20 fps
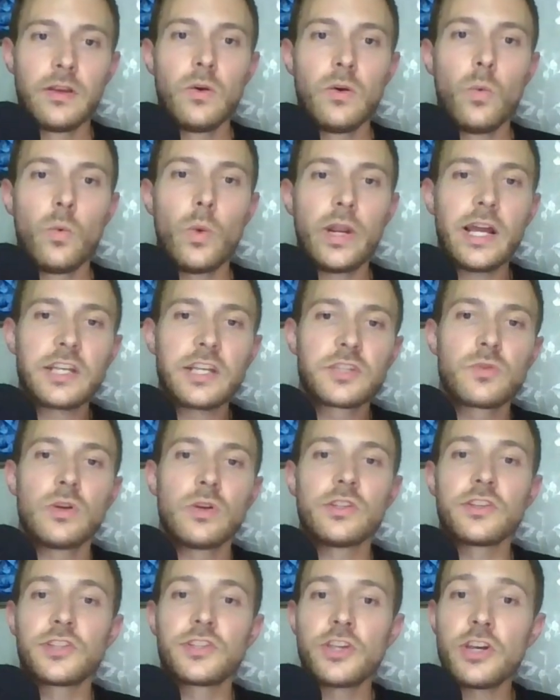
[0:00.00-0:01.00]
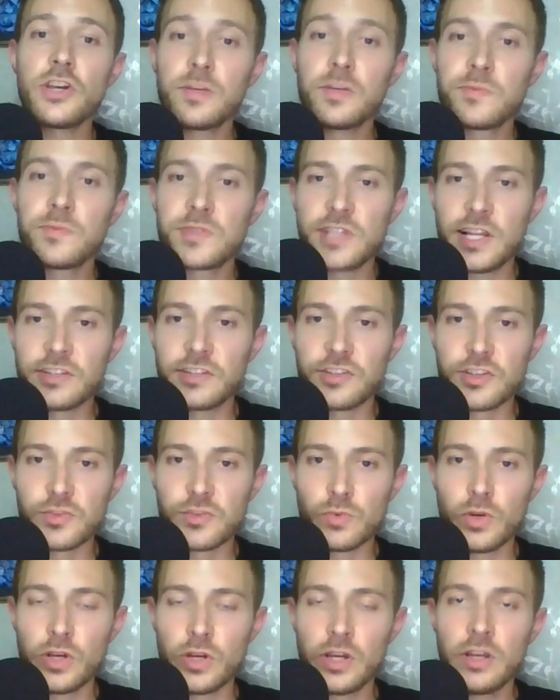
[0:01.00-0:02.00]
When asked what the circumstances
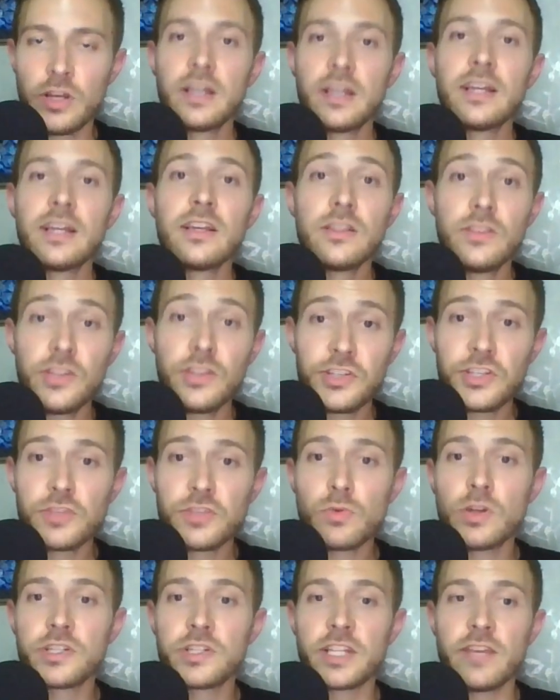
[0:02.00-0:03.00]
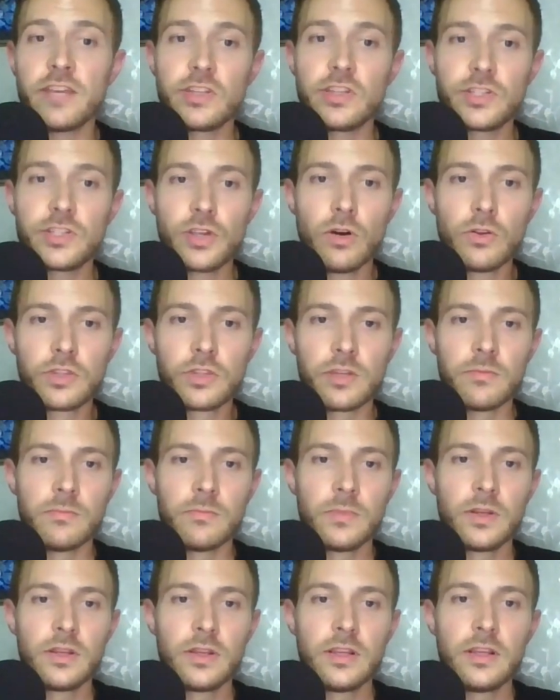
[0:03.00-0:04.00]
were, this is what David told them.
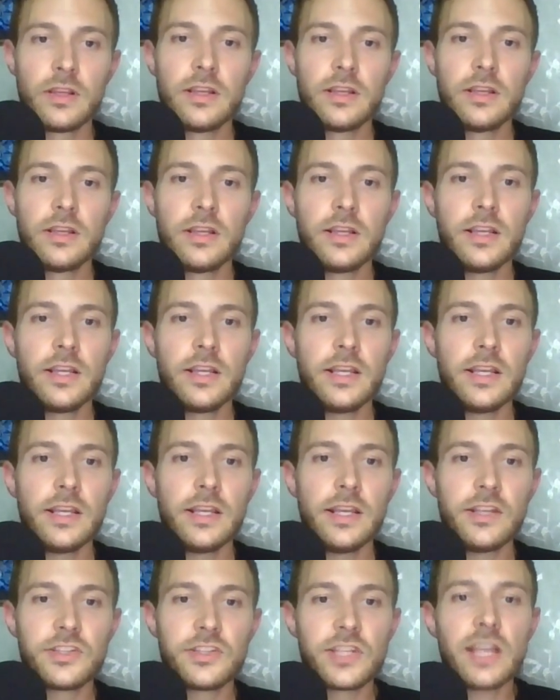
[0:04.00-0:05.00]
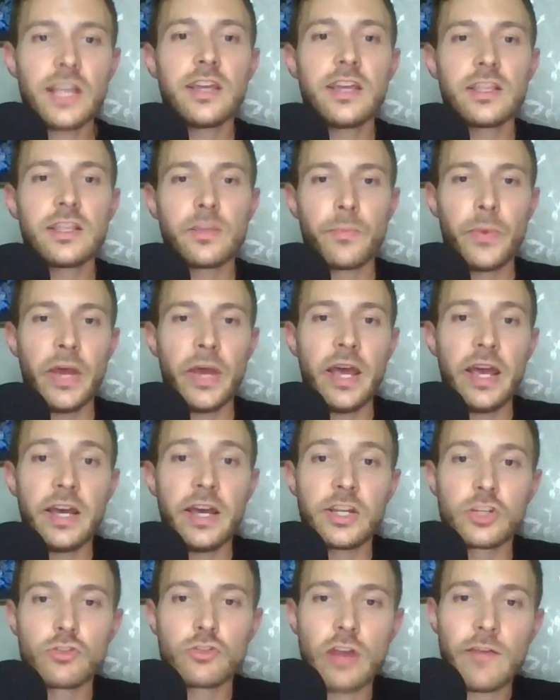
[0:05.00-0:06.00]
He said that the pair
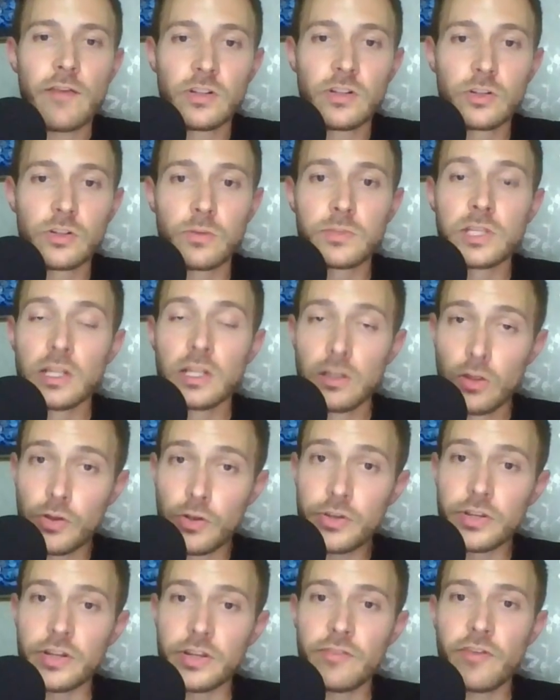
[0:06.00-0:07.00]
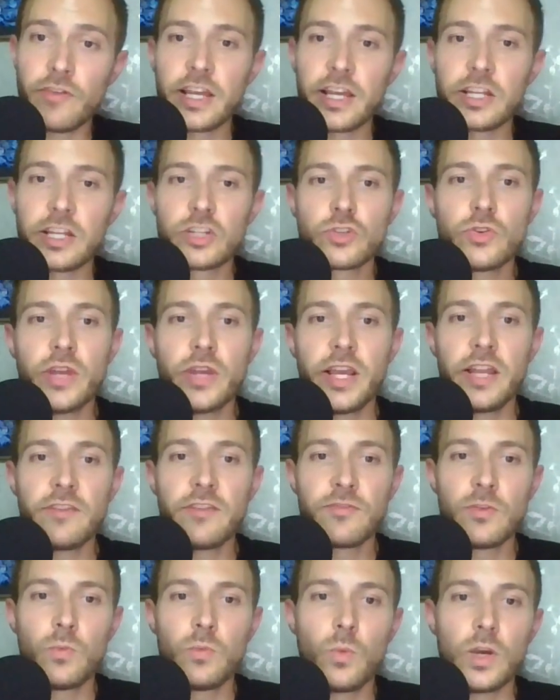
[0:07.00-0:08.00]
had travelled up to London via train
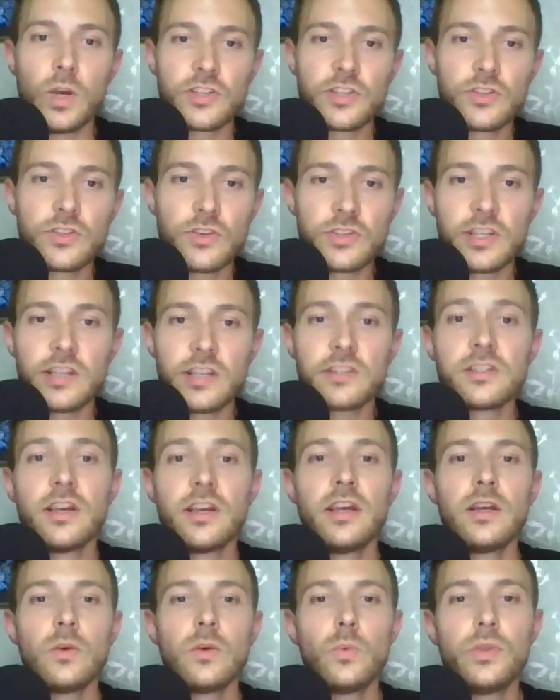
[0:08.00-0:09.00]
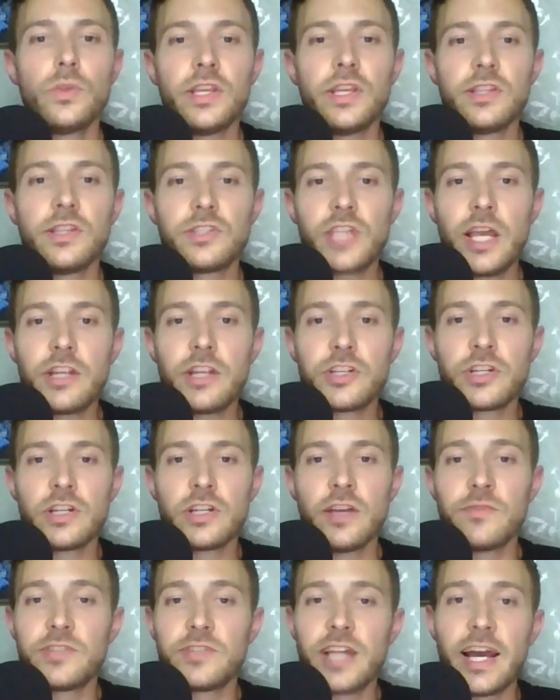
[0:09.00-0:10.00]
from West Sussex with the intention
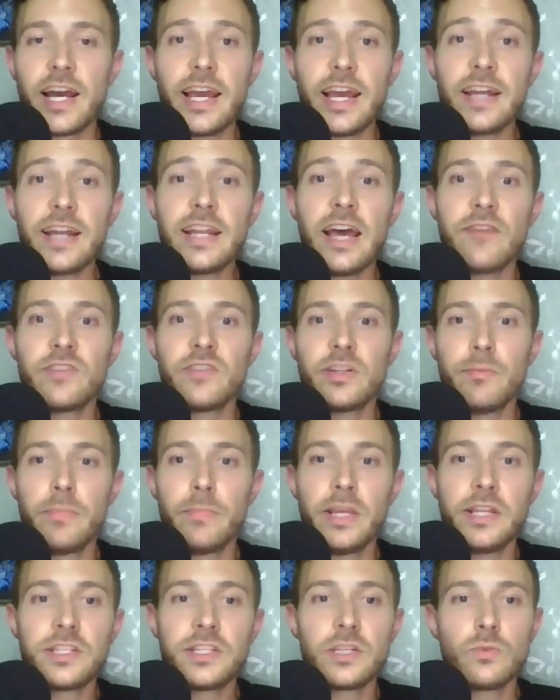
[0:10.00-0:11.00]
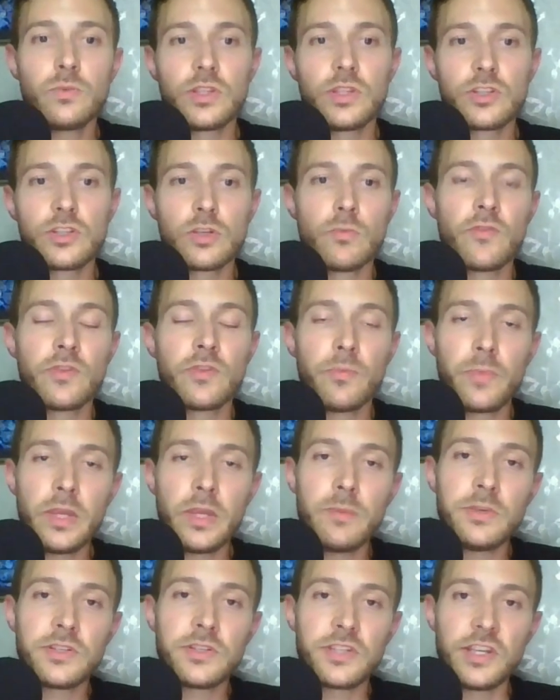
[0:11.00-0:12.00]
of Diane having a meeting with some of the
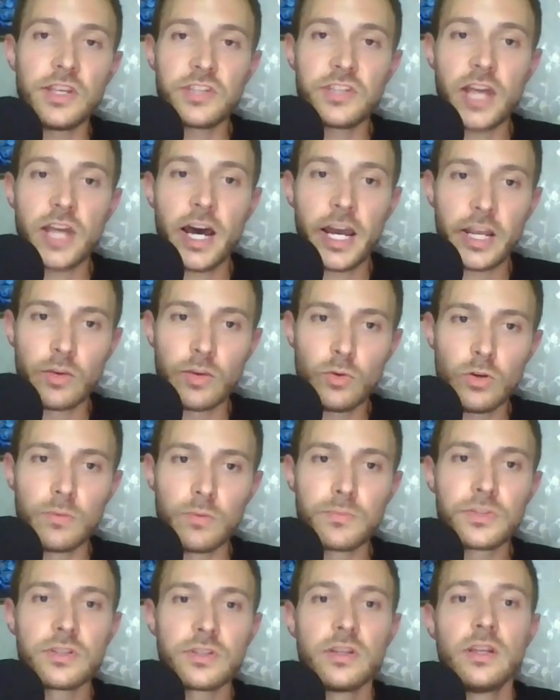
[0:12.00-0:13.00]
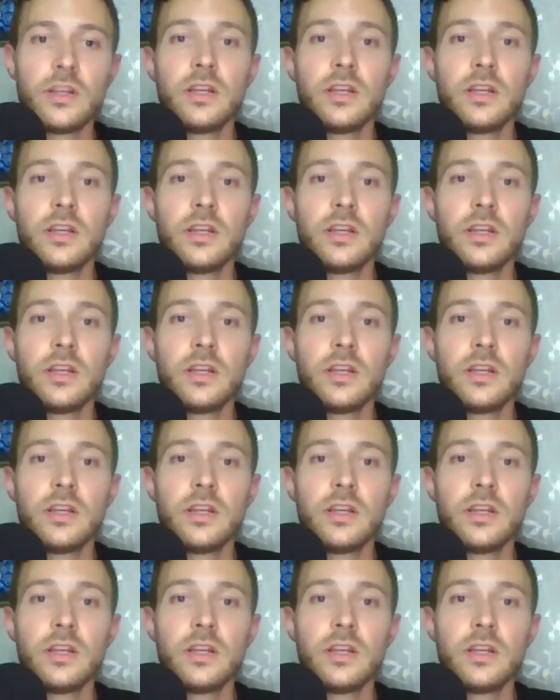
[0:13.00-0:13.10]
BBC's higher ups.